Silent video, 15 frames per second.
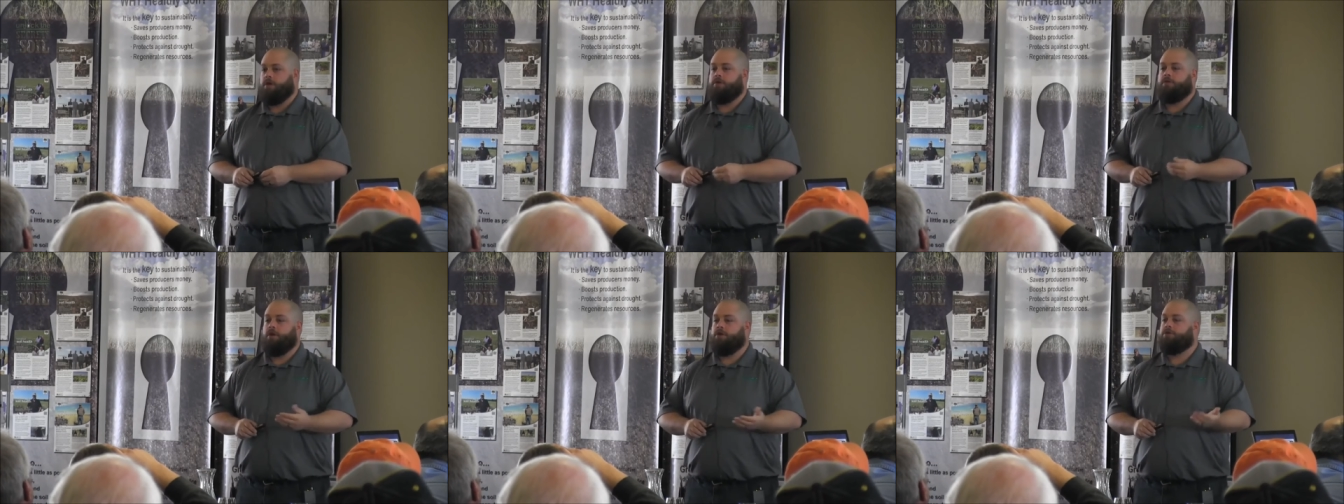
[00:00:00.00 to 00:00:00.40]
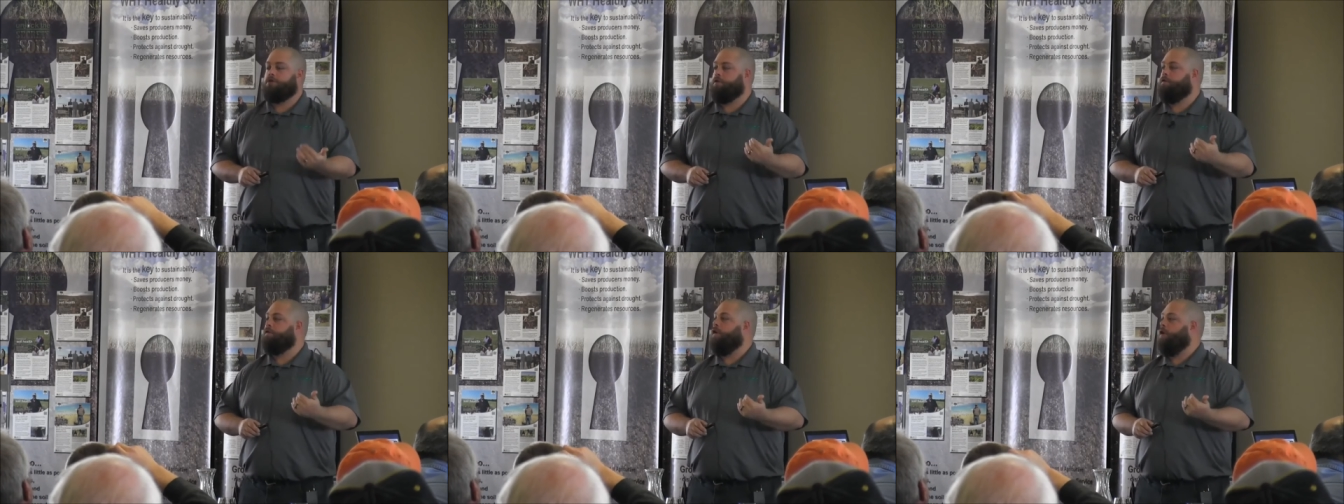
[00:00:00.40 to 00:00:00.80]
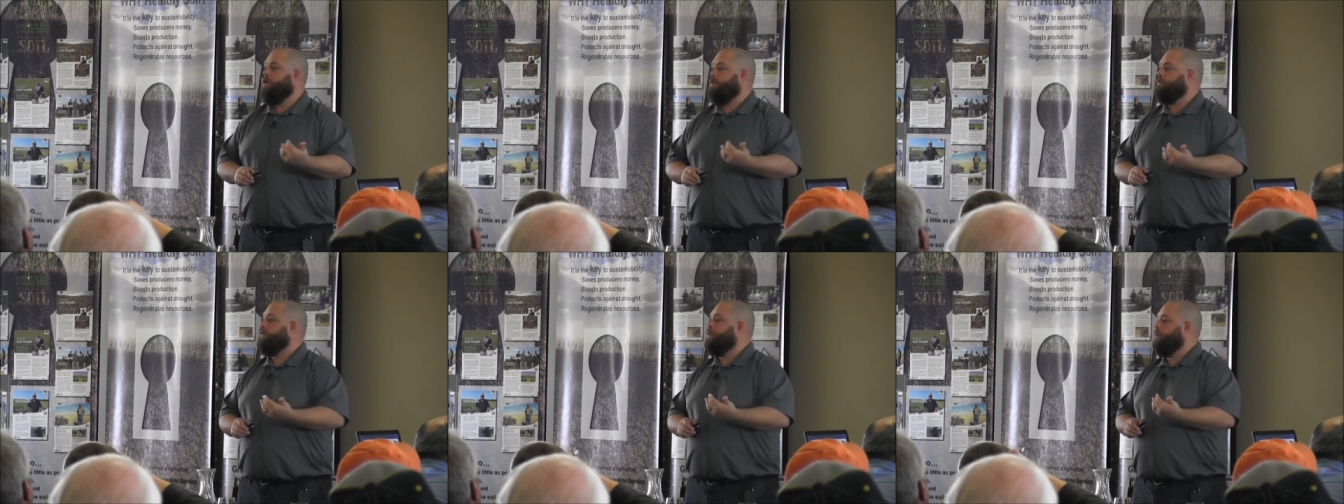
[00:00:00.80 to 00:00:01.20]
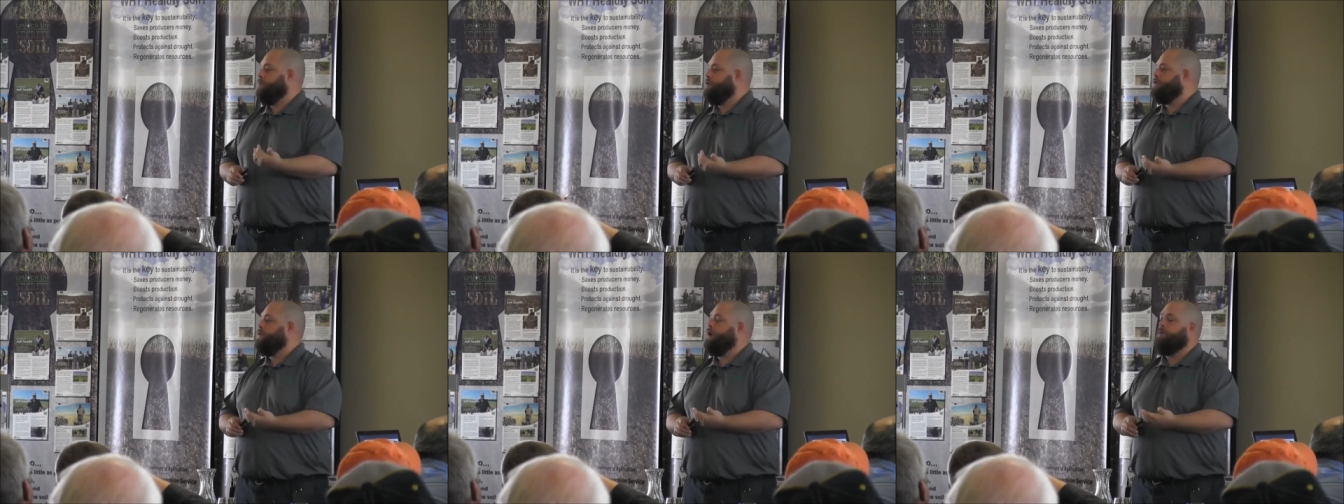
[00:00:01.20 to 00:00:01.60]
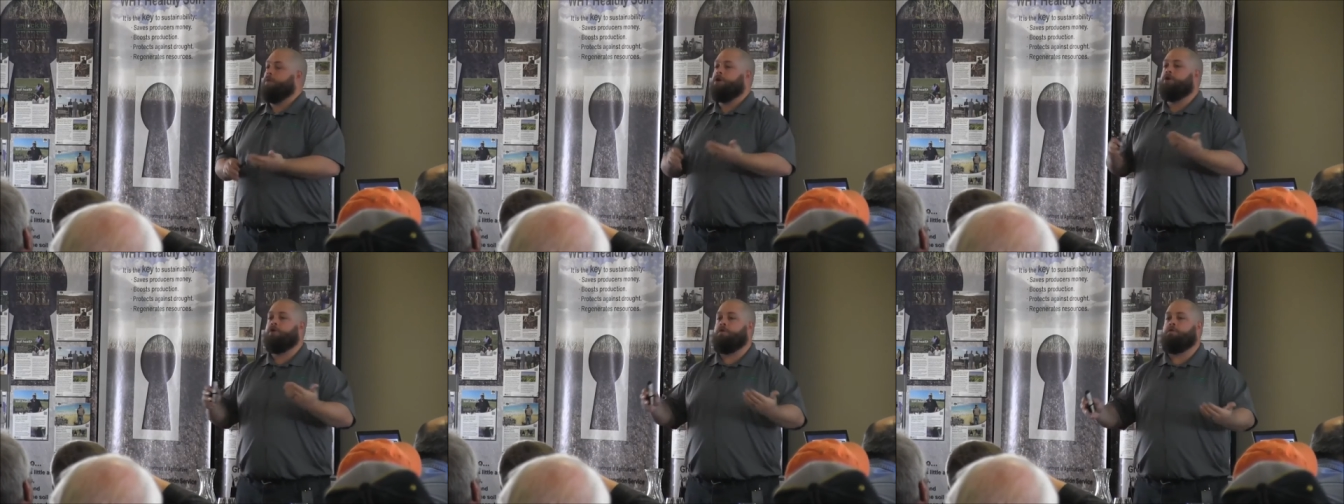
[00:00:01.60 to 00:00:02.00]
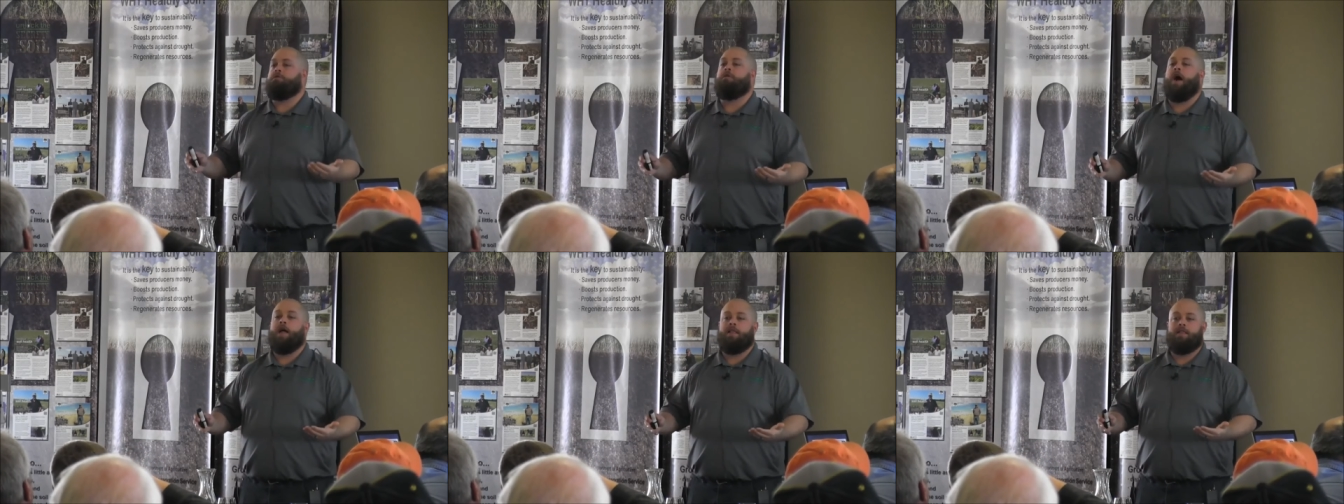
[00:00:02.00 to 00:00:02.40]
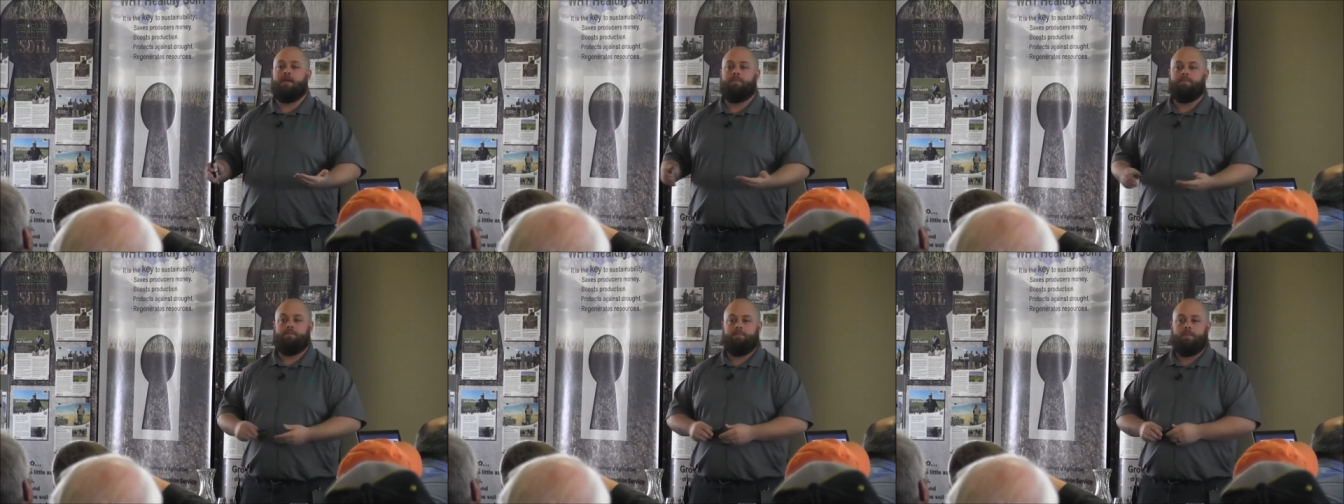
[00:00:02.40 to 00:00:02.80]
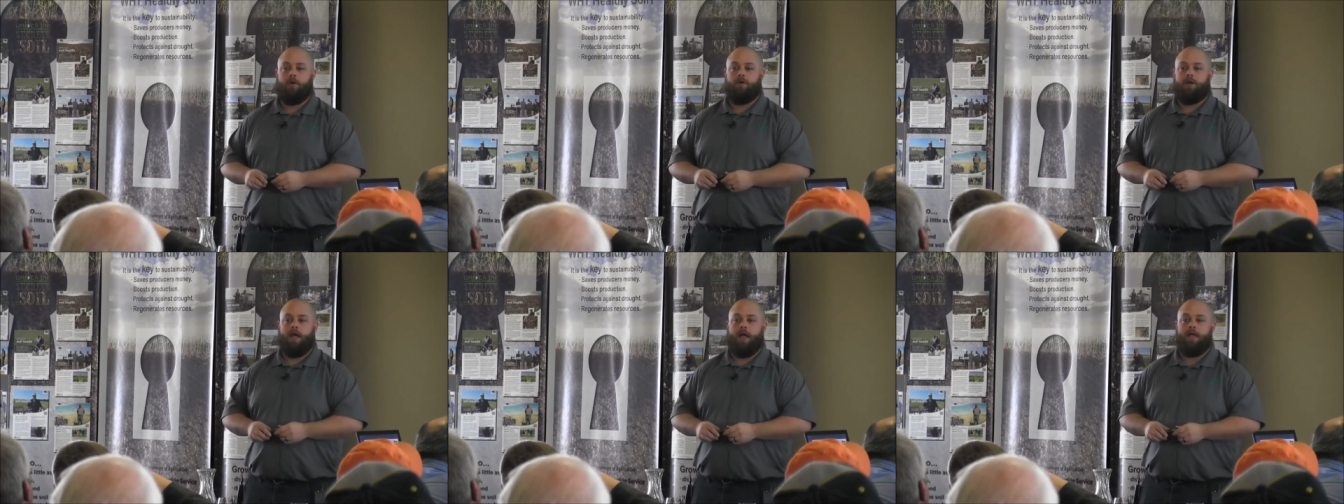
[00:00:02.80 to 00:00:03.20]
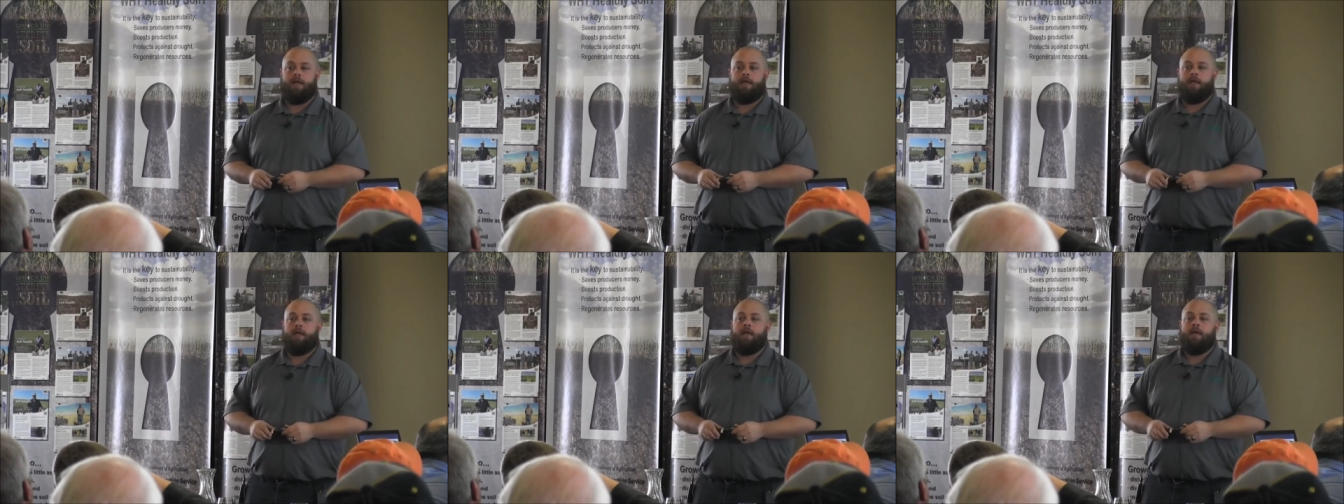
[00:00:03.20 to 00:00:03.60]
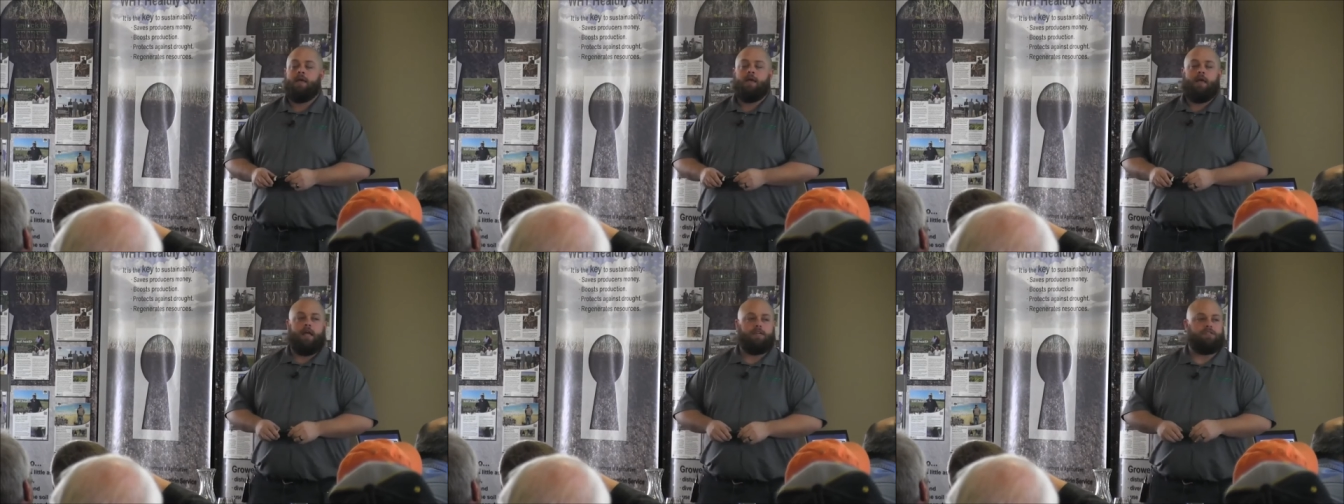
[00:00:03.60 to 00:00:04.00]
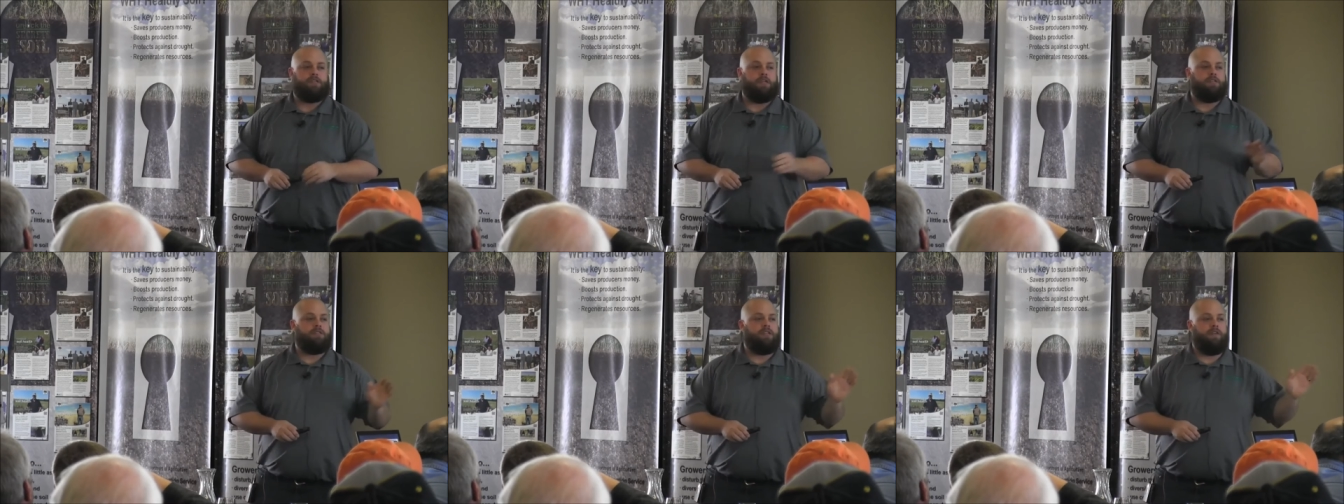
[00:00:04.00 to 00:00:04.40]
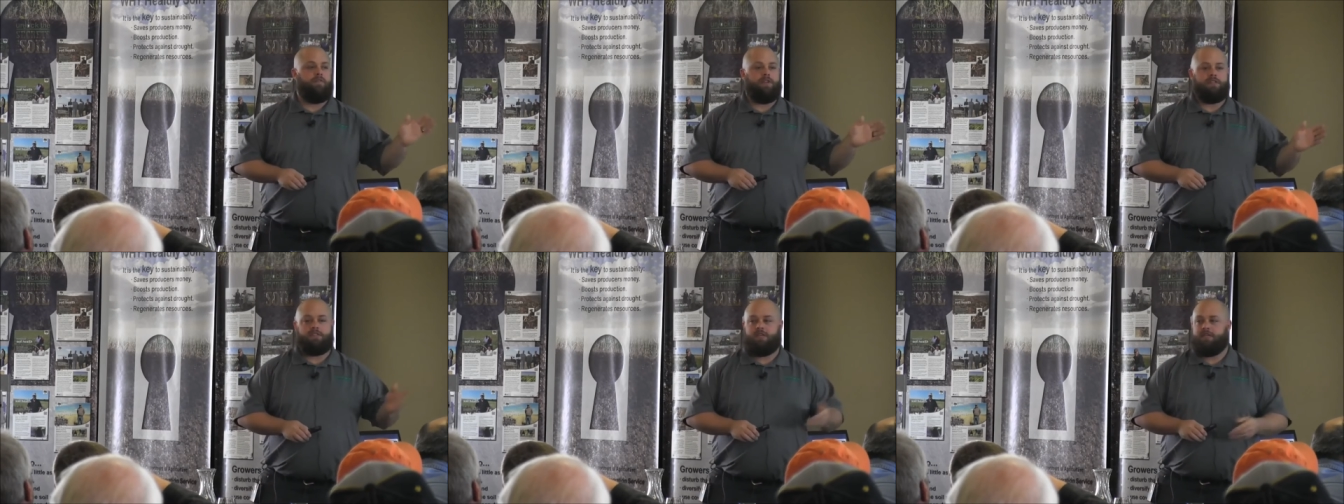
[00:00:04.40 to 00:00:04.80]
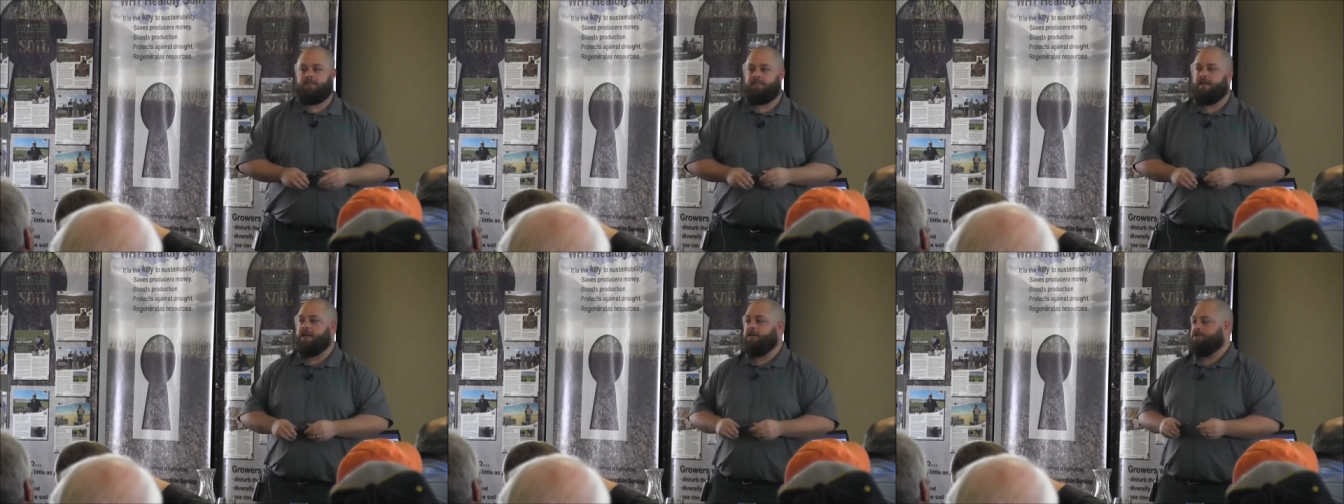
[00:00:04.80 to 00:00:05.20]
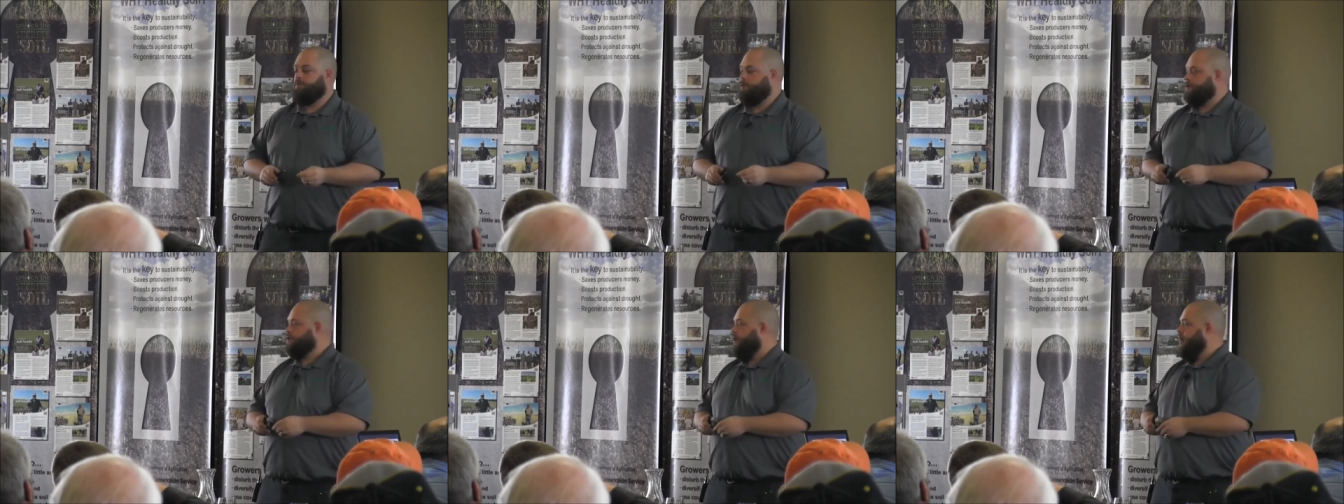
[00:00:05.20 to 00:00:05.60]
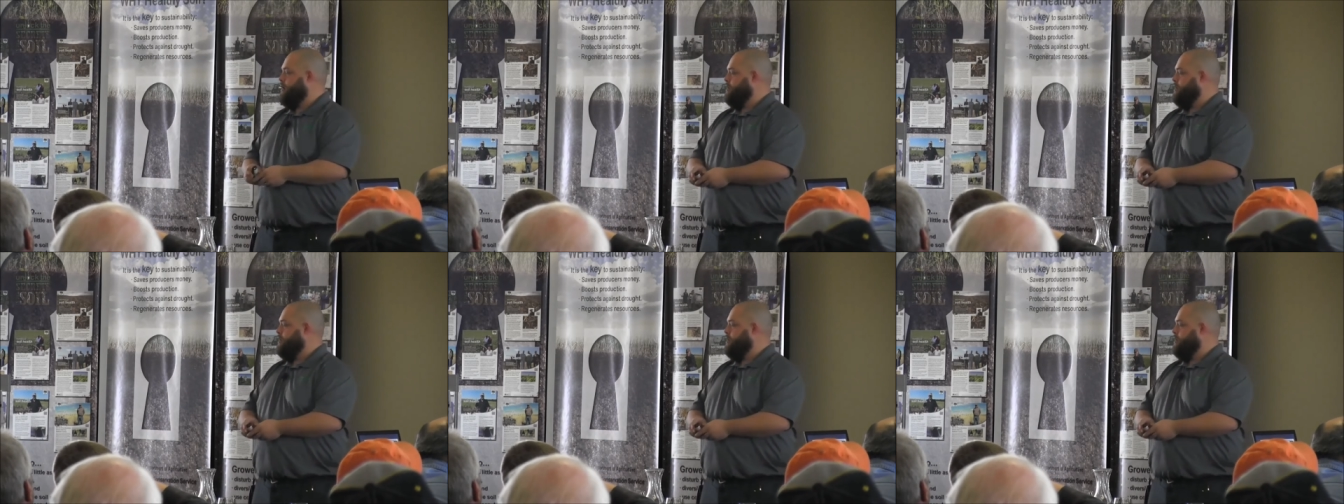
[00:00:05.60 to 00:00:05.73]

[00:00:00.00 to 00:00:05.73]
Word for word: They're, they're too far and few in between. We couldn't find them, okay? As sensitive as this is, we're